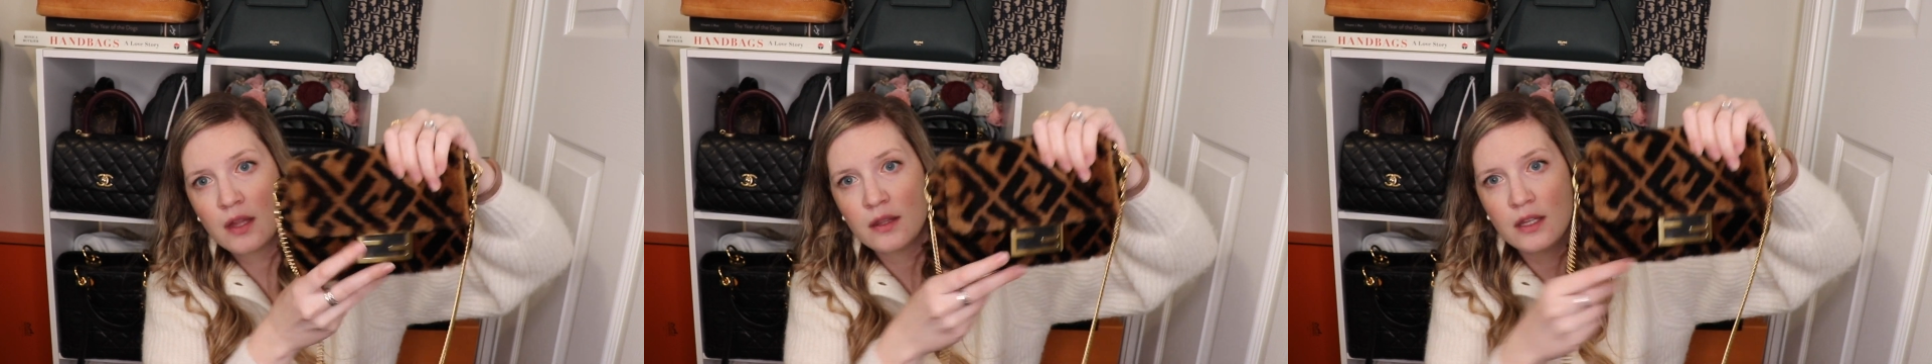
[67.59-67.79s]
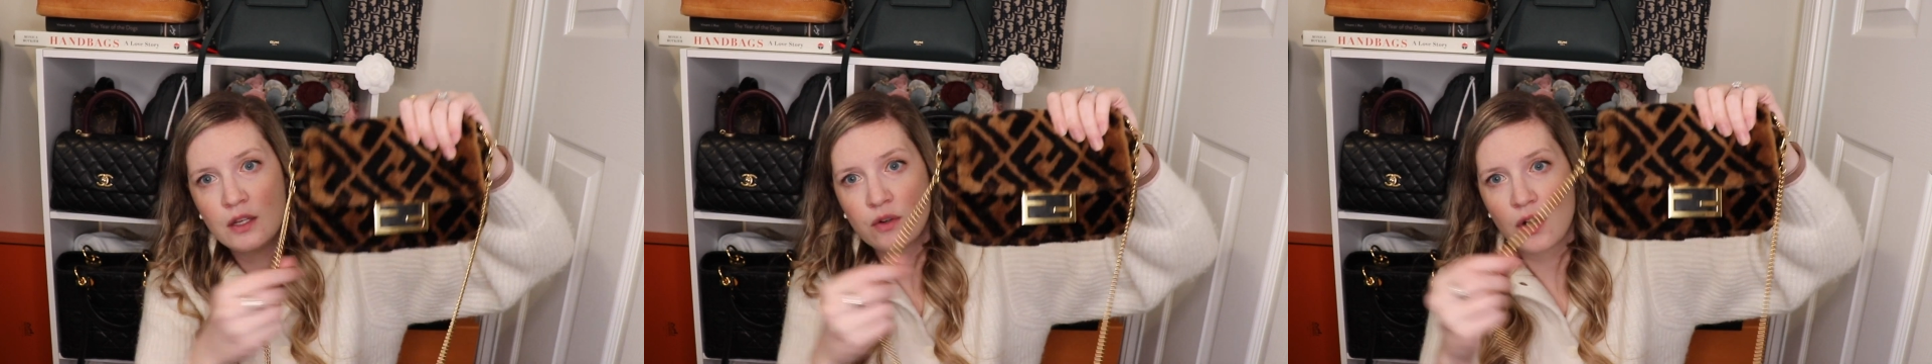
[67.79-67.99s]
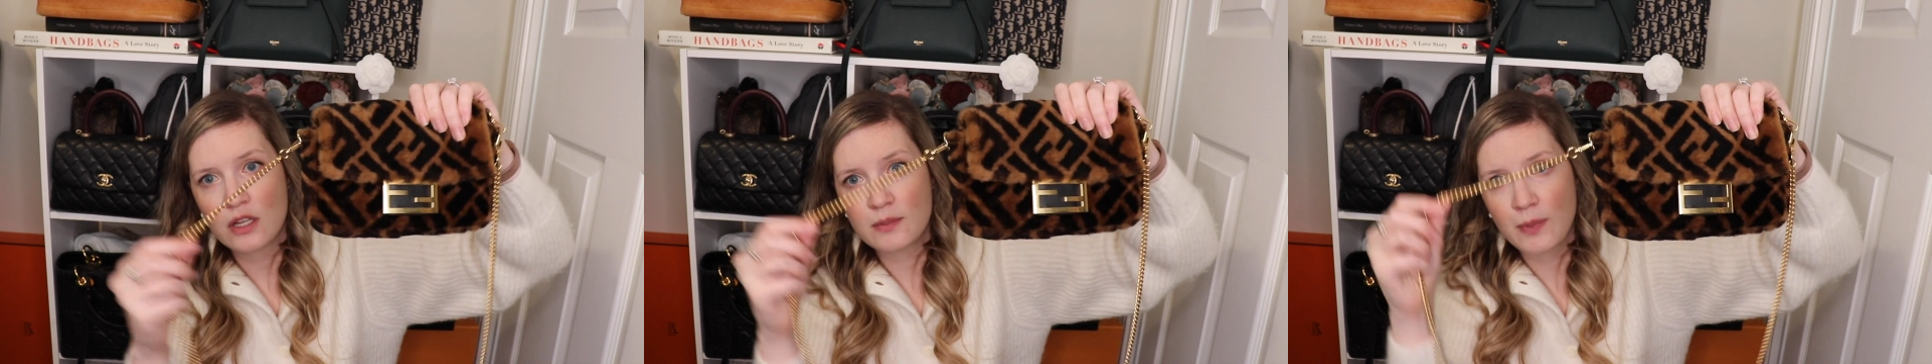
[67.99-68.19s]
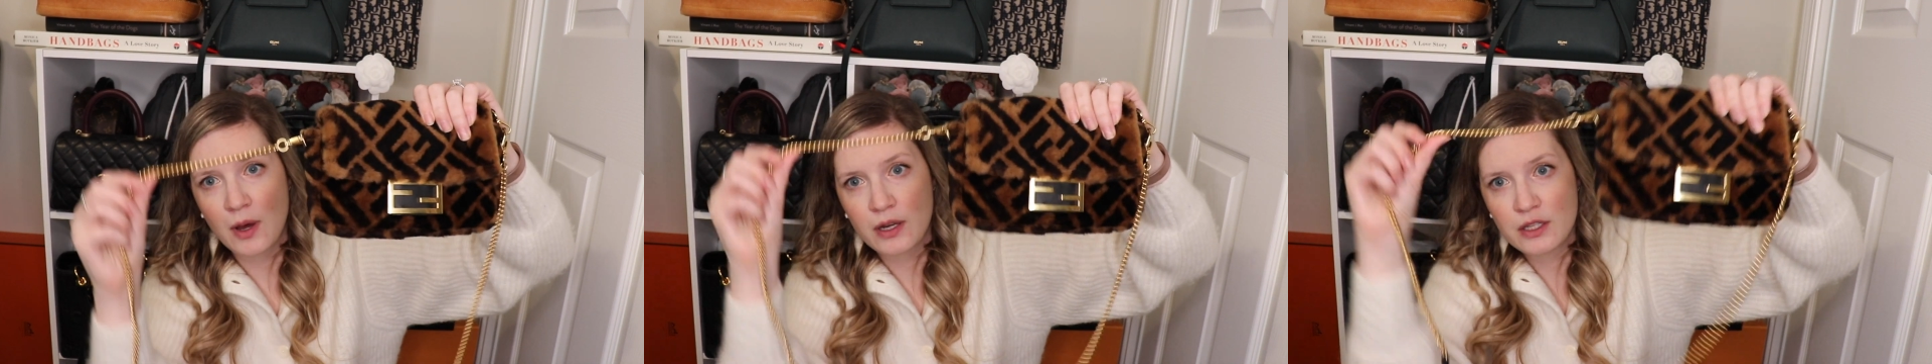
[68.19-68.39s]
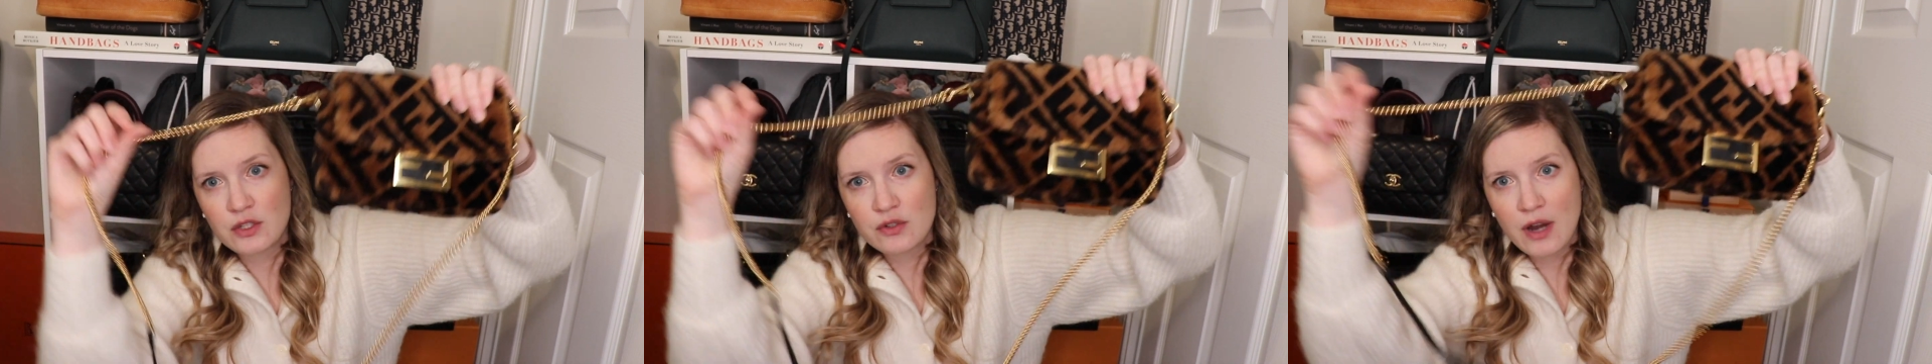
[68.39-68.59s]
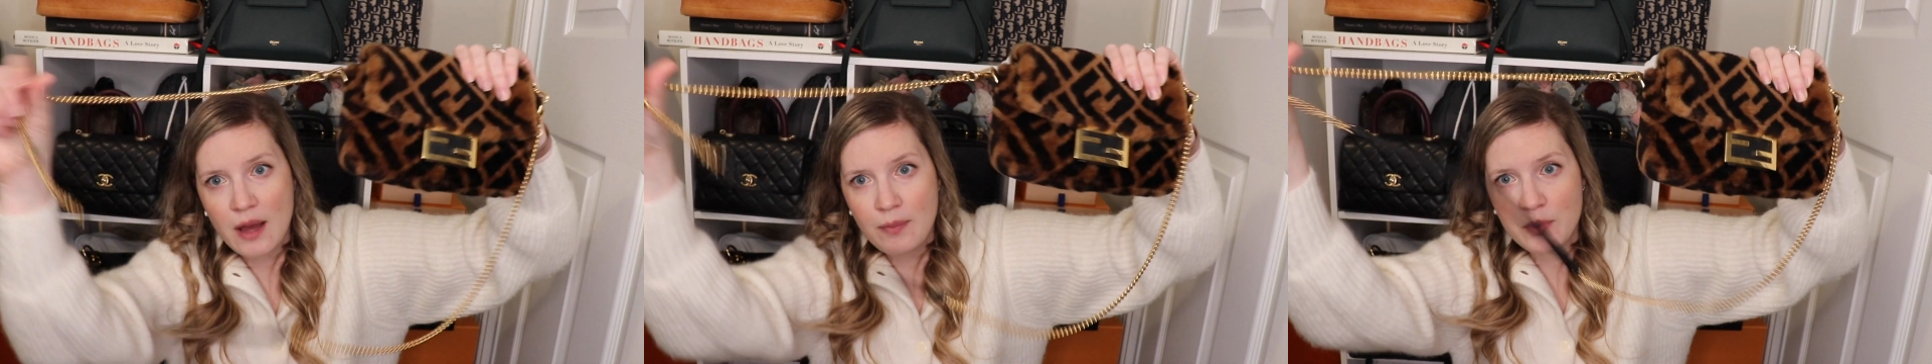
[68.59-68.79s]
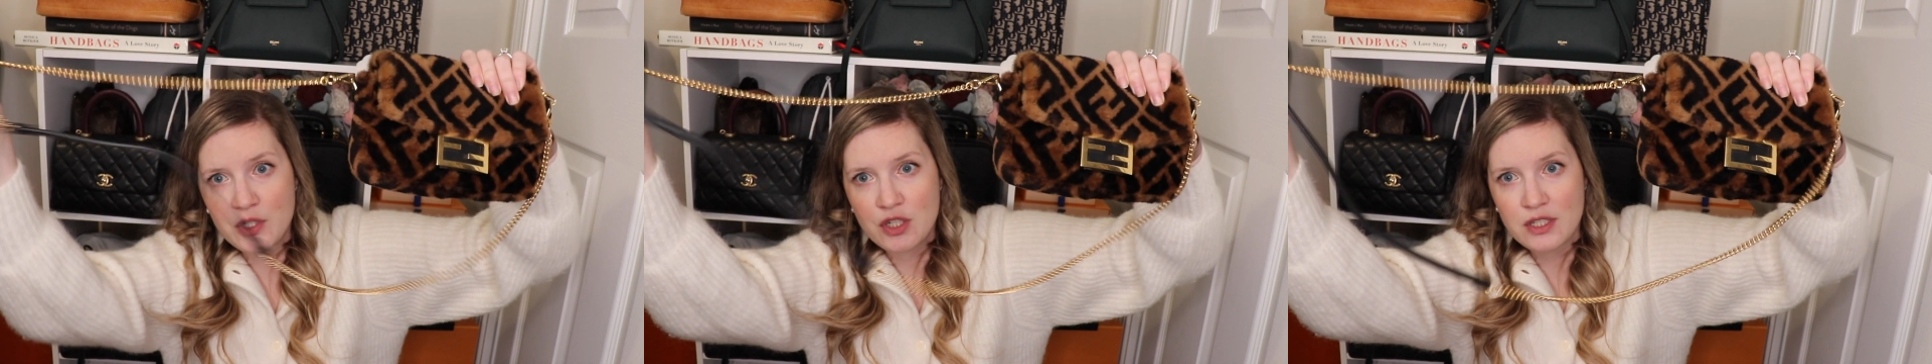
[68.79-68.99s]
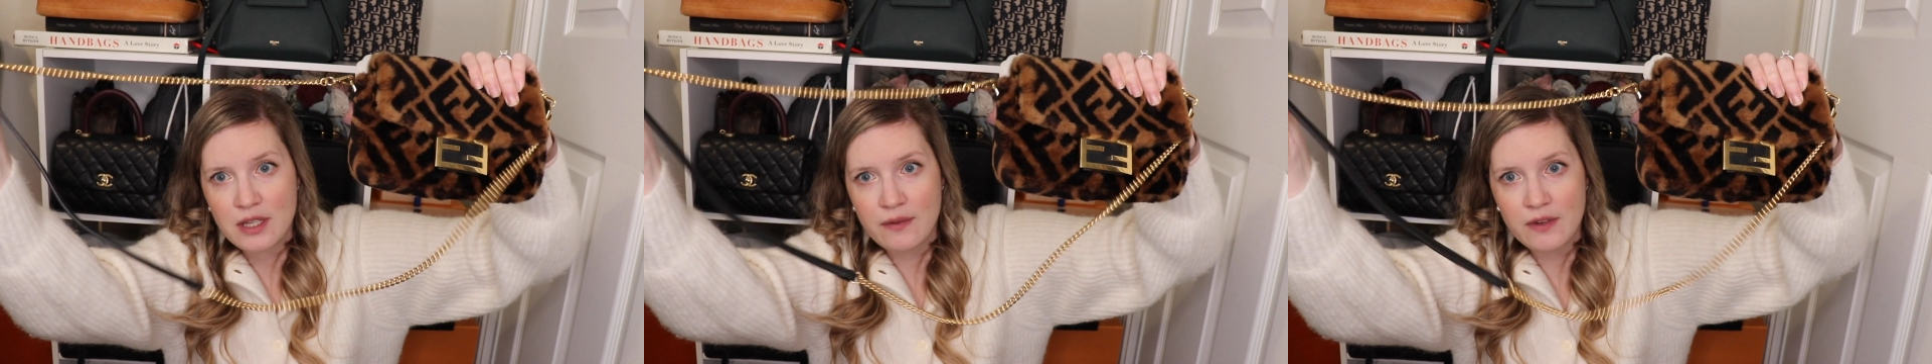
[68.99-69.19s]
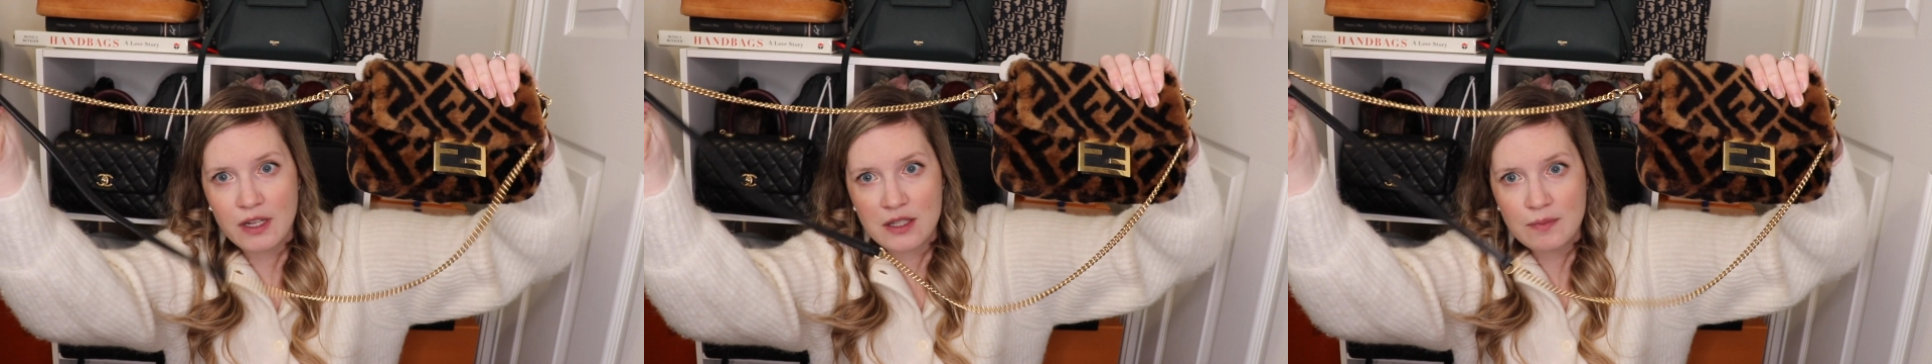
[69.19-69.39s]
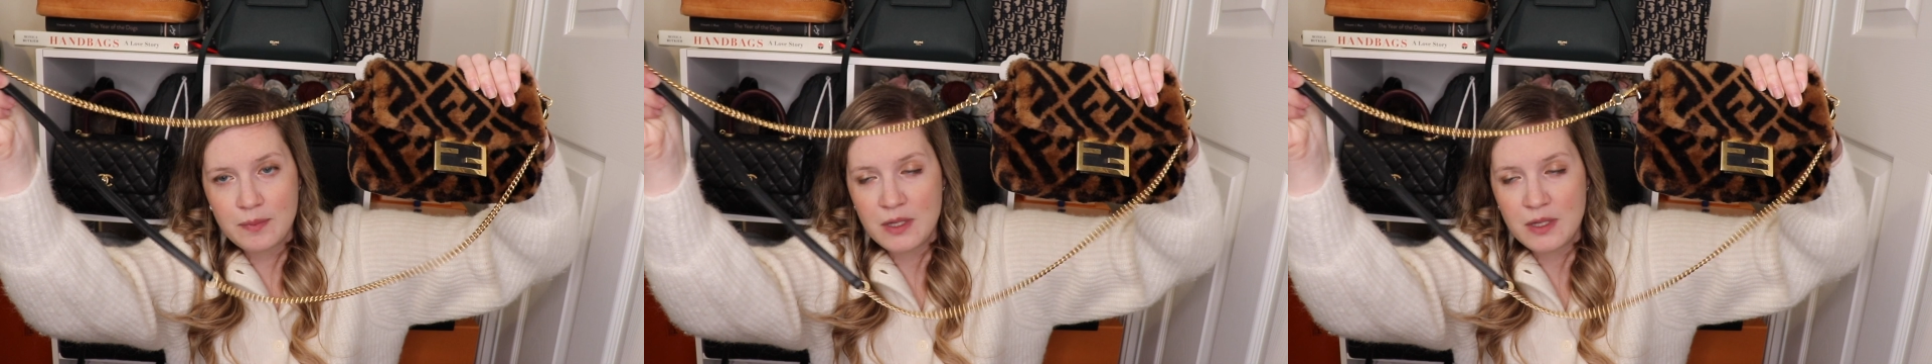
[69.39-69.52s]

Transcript: the crossbody strap, which does have a nice